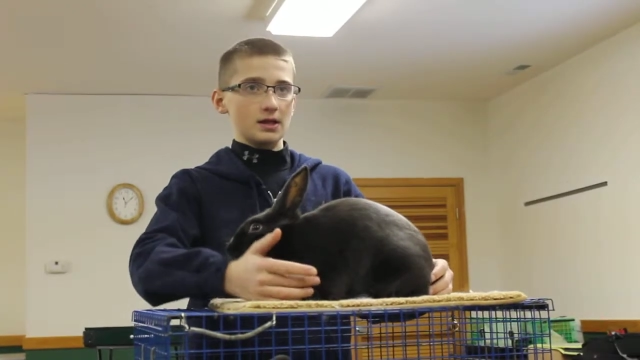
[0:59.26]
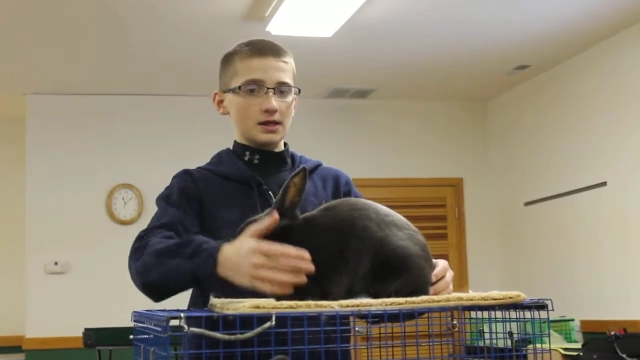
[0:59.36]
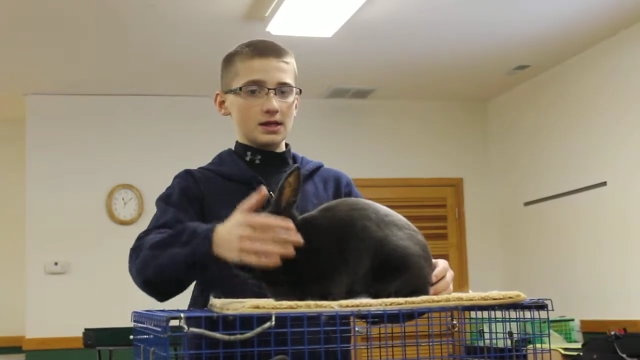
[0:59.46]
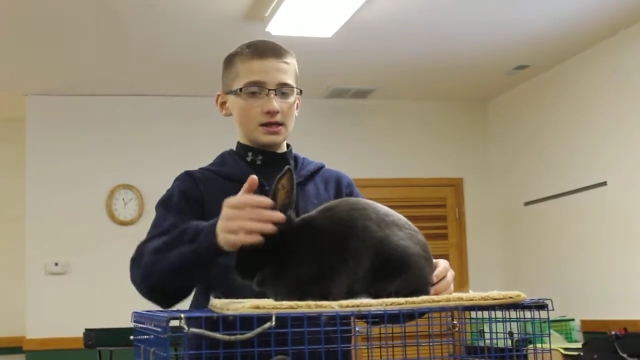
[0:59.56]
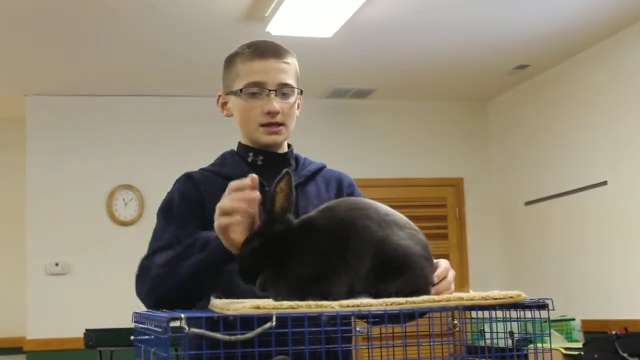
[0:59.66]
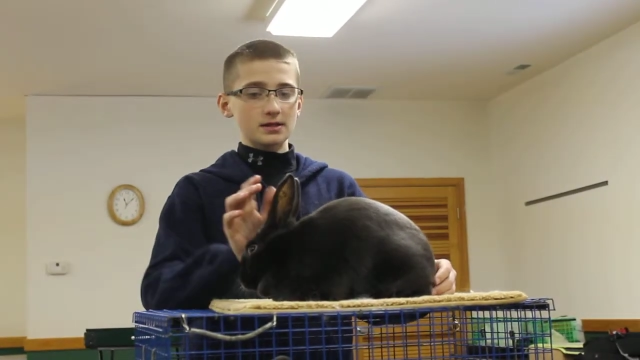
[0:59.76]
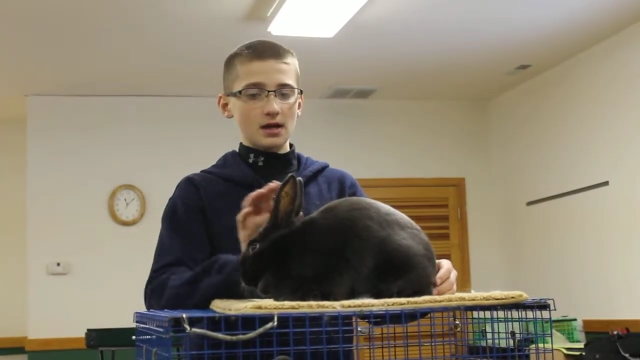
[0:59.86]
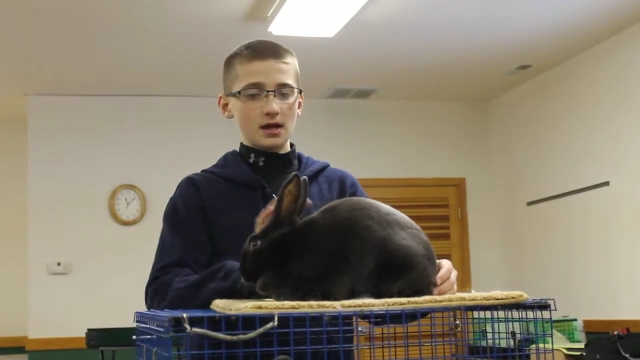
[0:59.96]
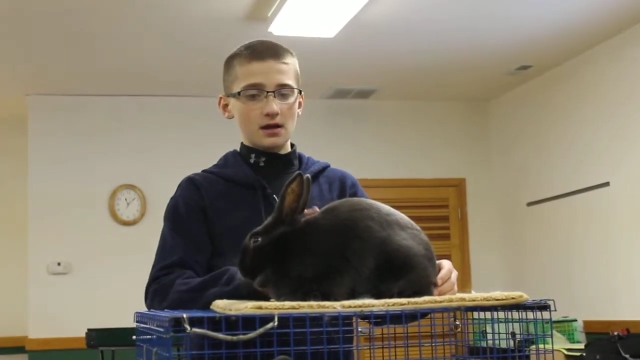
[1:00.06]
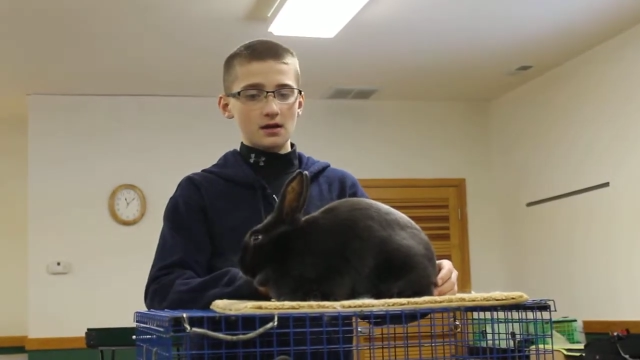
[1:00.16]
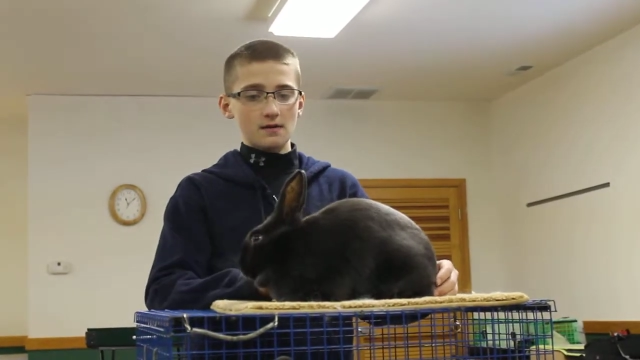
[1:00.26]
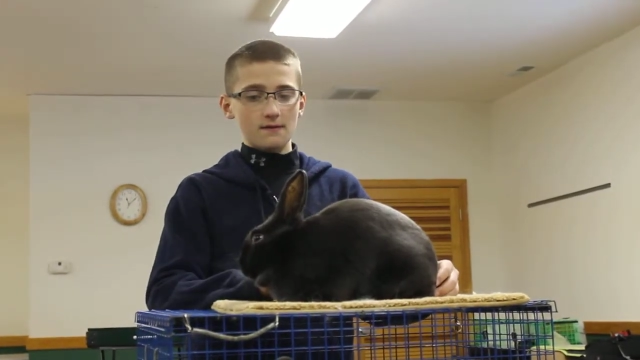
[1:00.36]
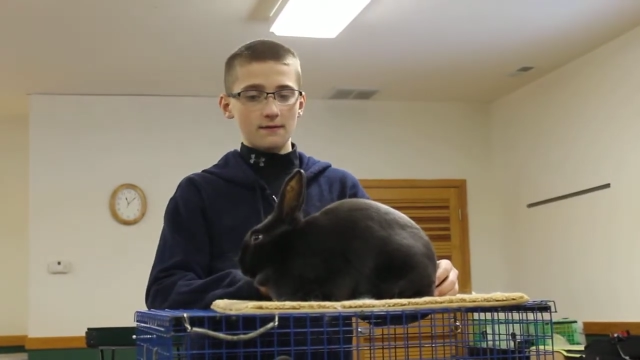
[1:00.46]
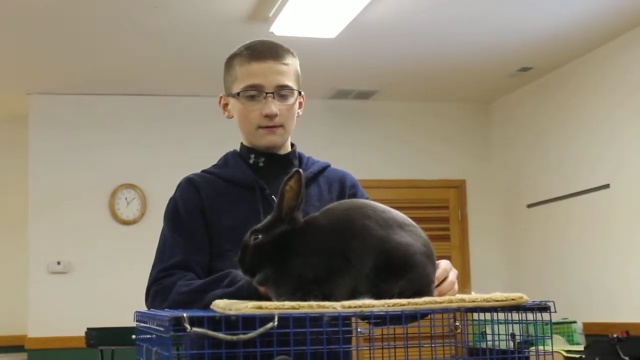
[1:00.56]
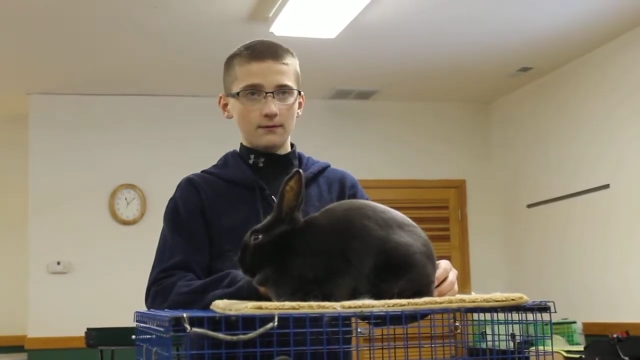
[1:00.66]
He is a
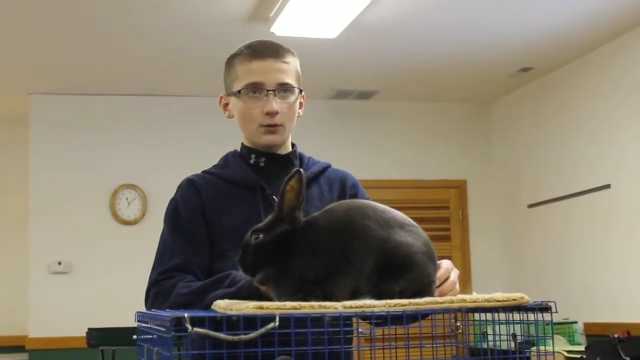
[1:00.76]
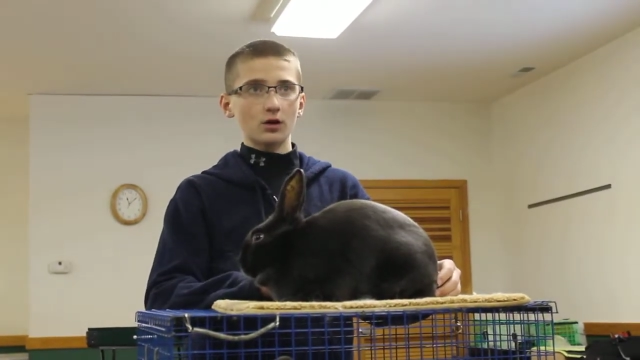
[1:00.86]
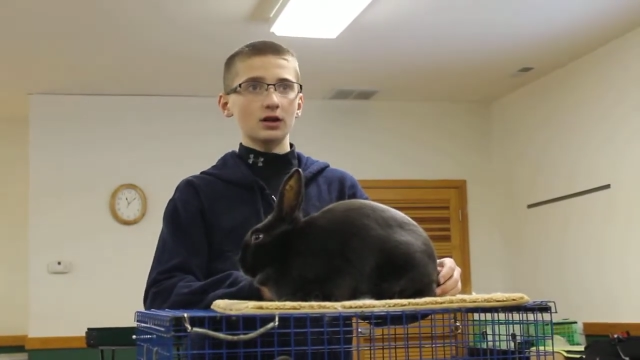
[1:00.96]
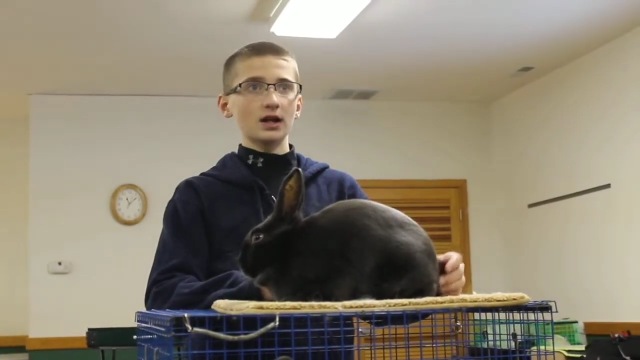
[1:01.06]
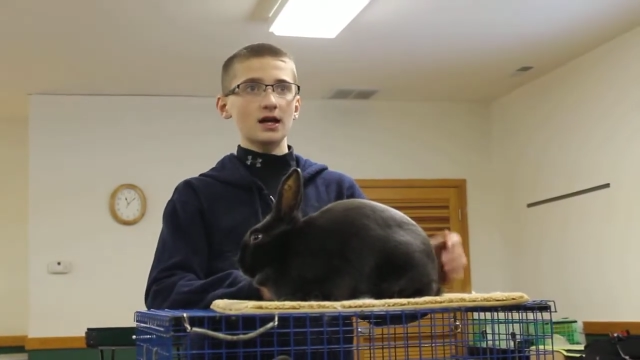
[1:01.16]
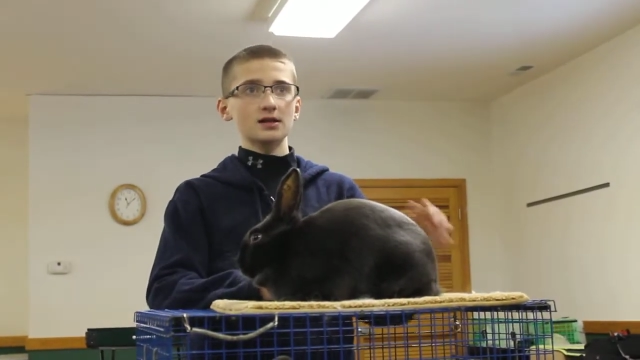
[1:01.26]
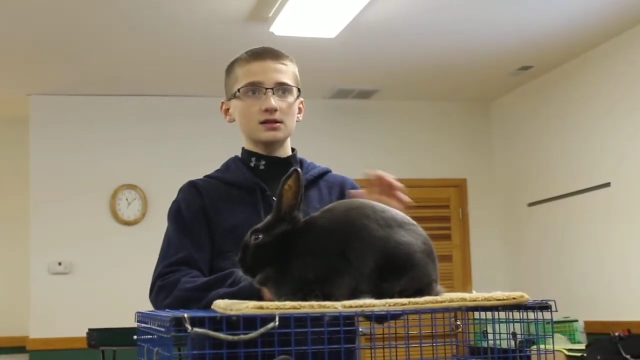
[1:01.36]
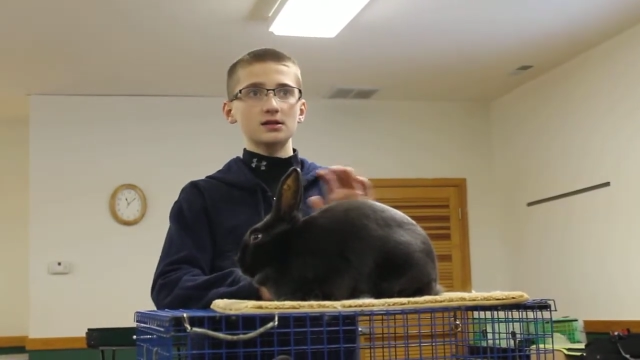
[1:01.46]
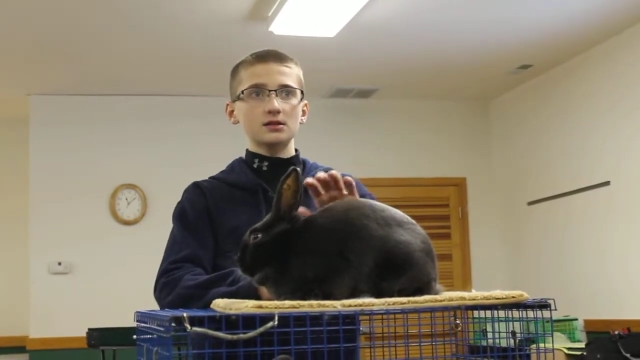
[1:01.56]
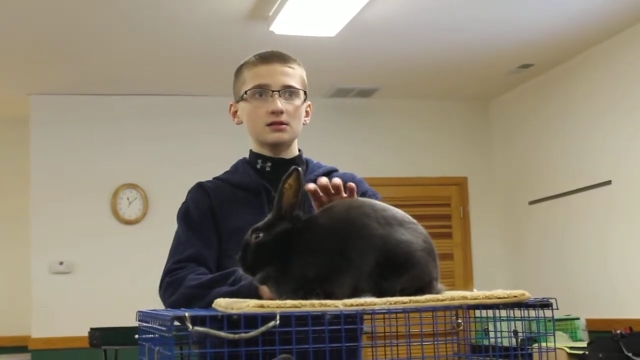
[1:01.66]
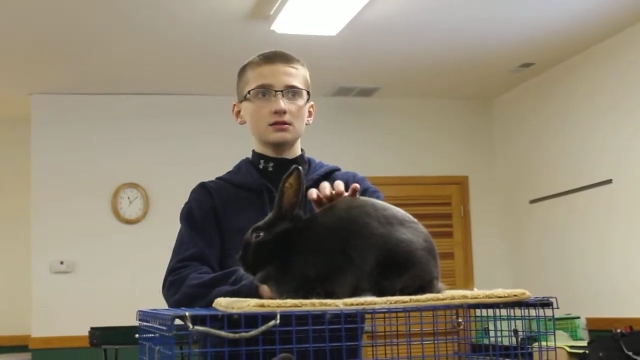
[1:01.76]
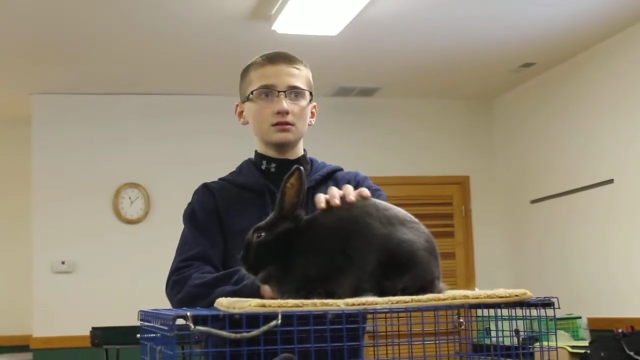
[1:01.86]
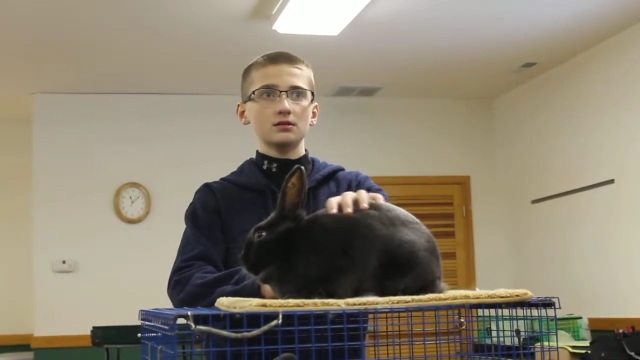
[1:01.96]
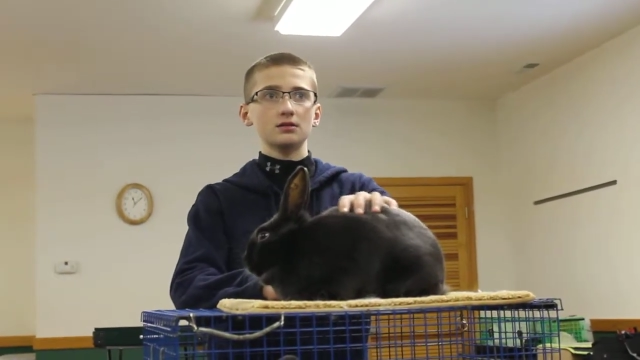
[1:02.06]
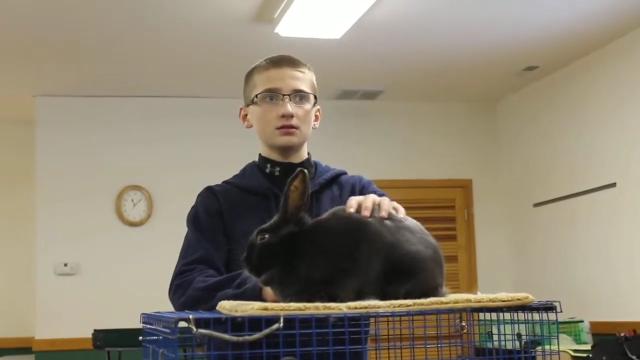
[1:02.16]
4 class,
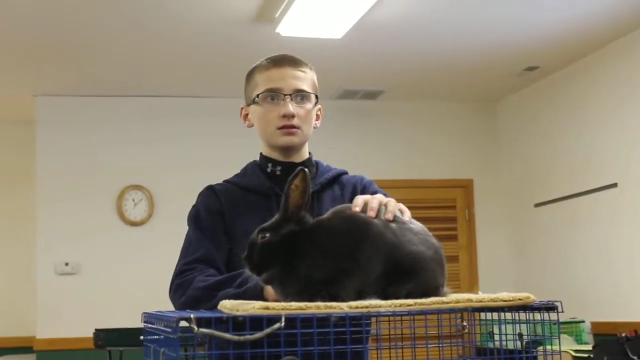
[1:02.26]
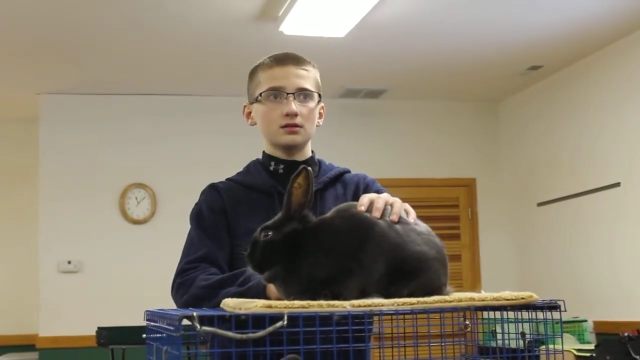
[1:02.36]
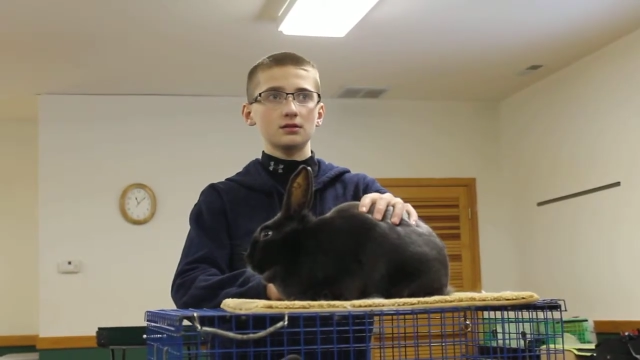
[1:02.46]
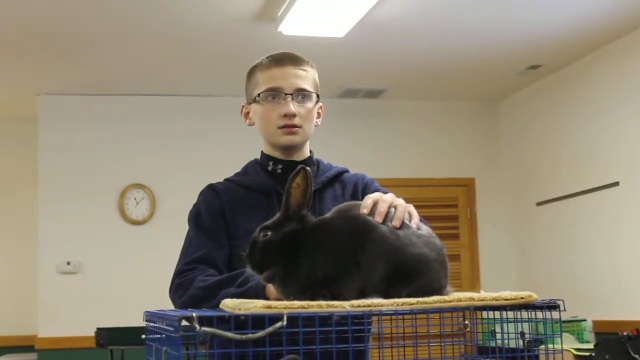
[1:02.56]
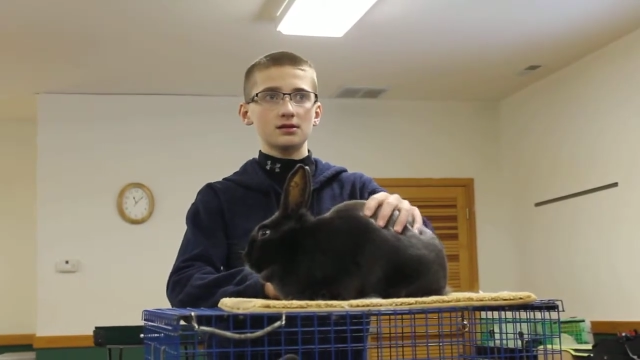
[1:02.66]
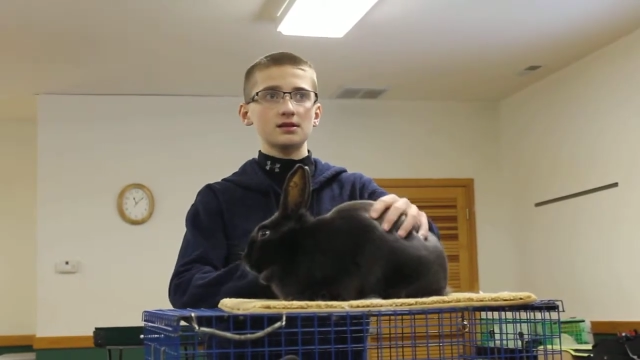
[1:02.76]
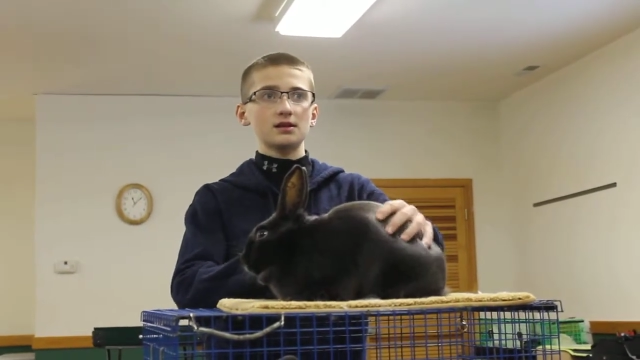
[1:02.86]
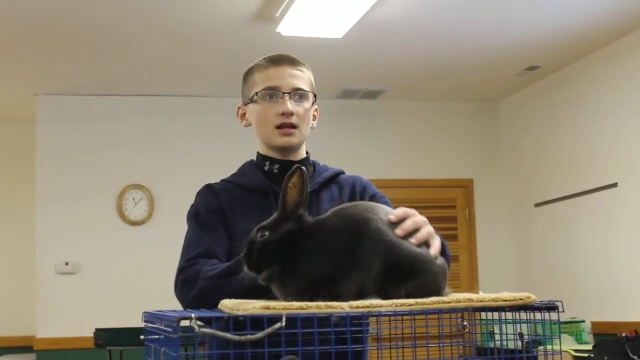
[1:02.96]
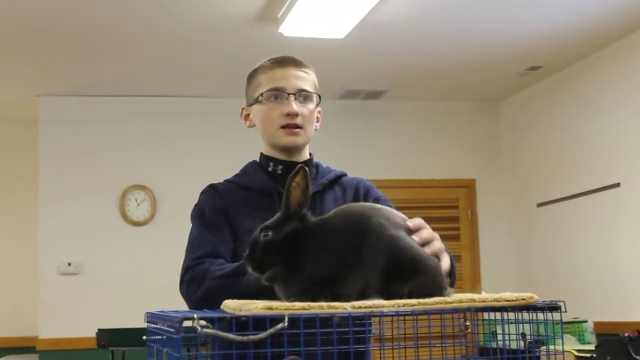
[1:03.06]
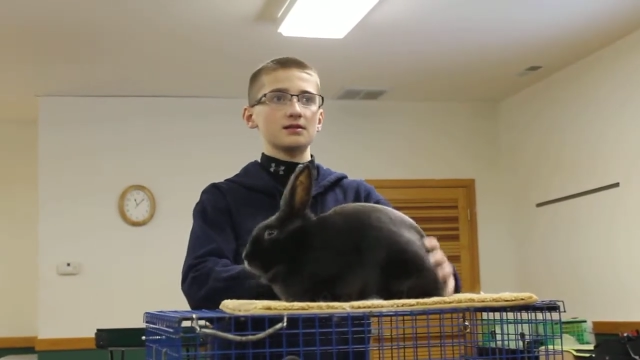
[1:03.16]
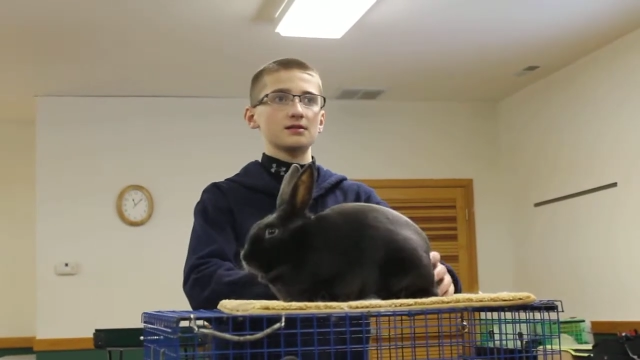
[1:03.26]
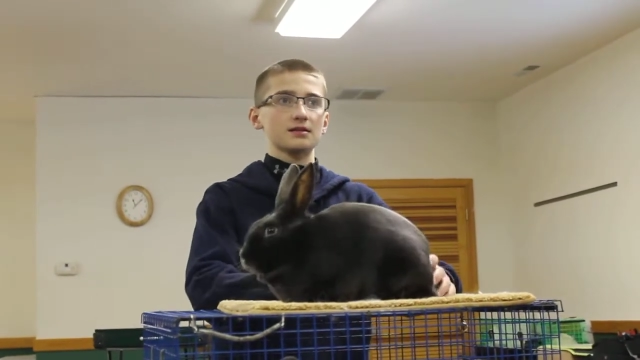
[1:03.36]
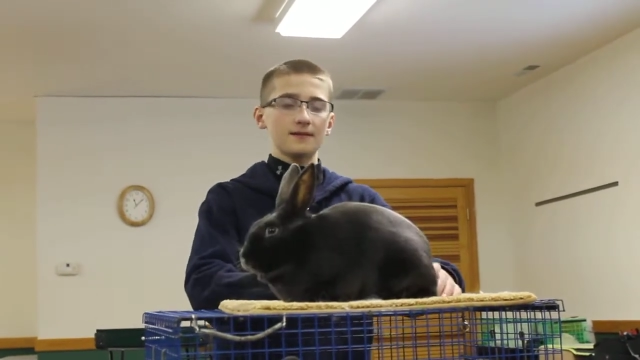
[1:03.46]
6 class.